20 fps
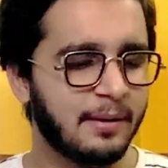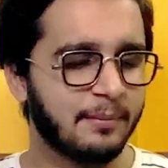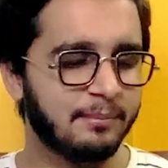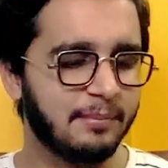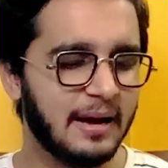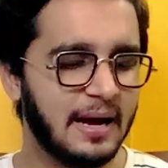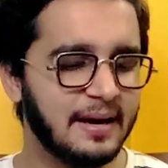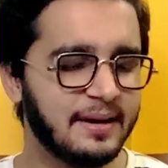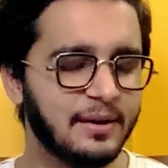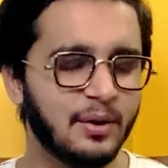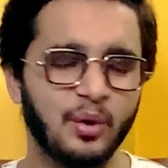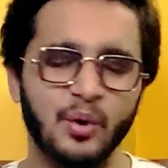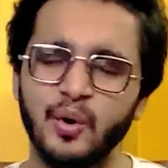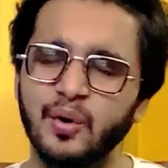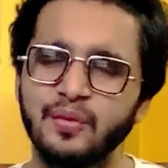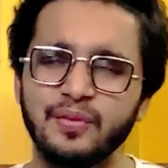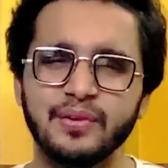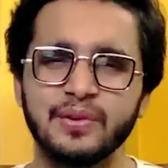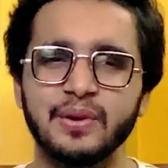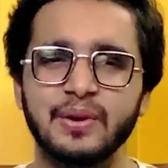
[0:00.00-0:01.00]
But
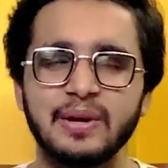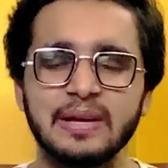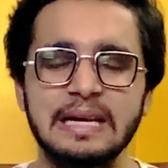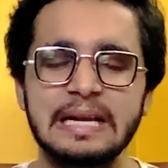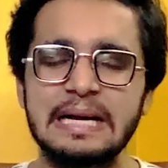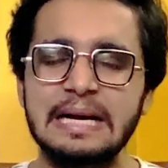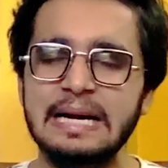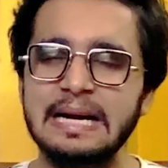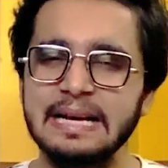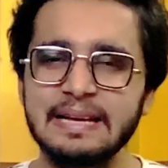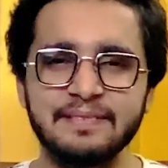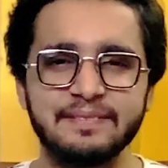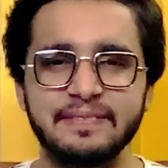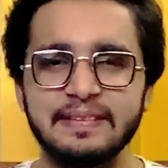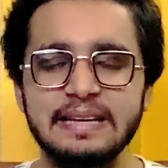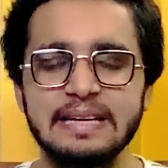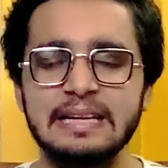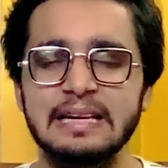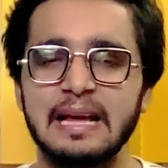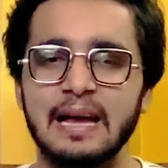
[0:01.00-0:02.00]
overall, I
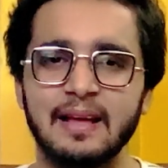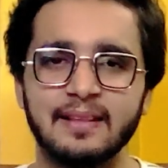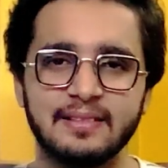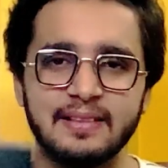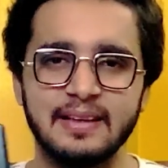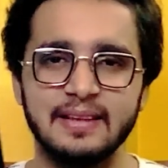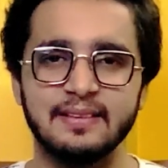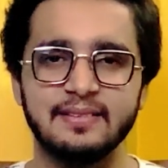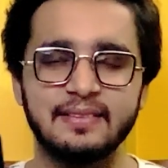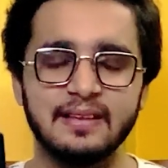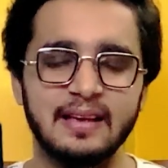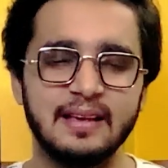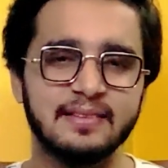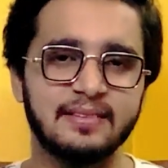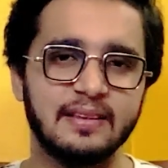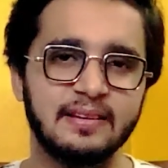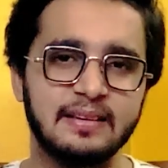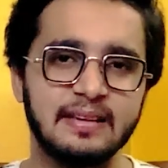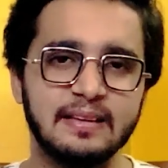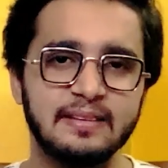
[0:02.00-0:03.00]
feel this is
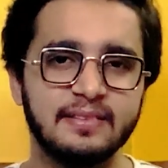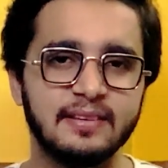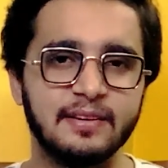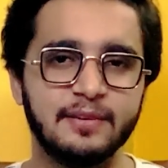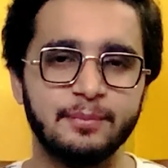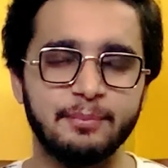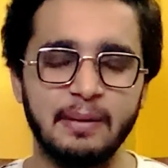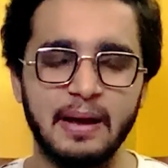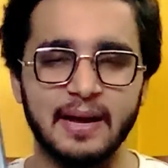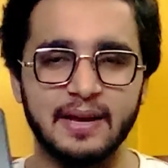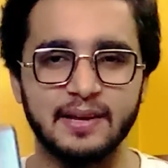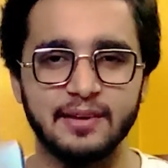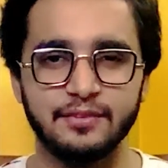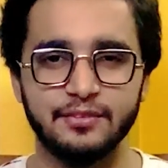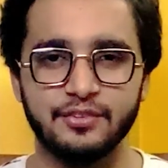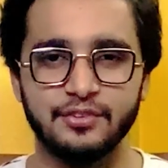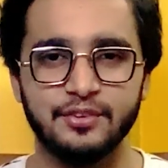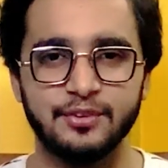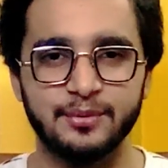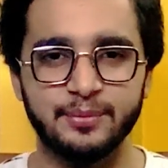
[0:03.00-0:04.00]
a decent
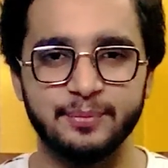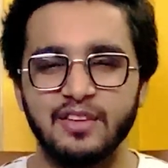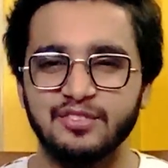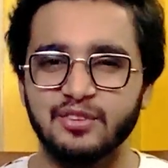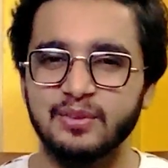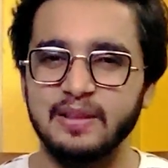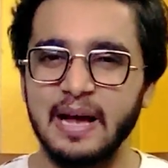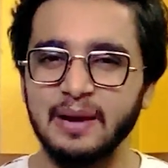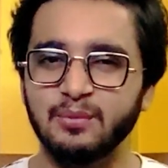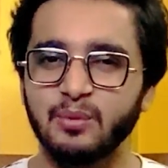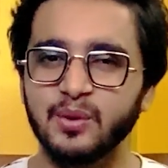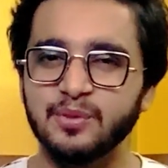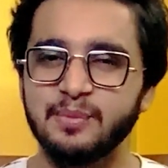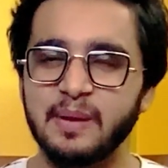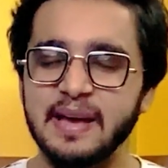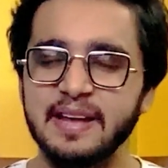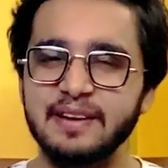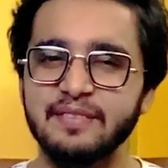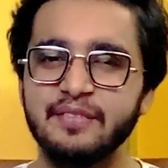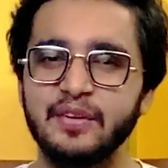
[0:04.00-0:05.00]
package. So that was
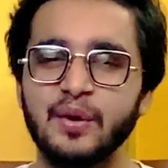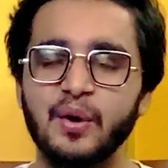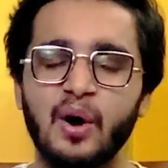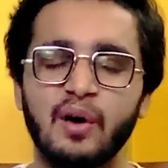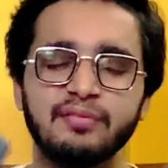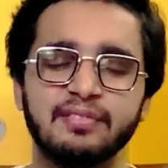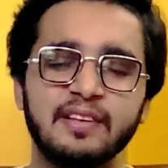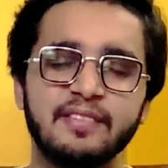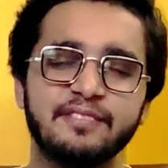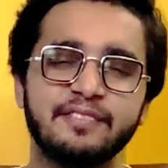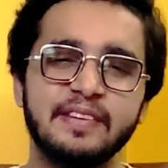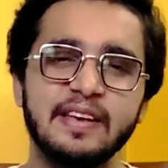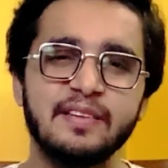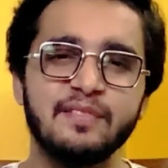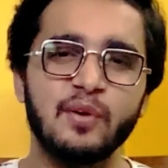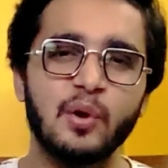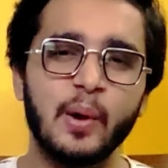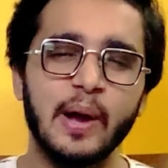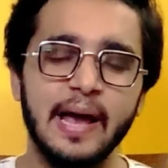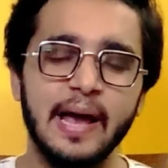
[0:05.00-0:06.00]
my review of the Vivo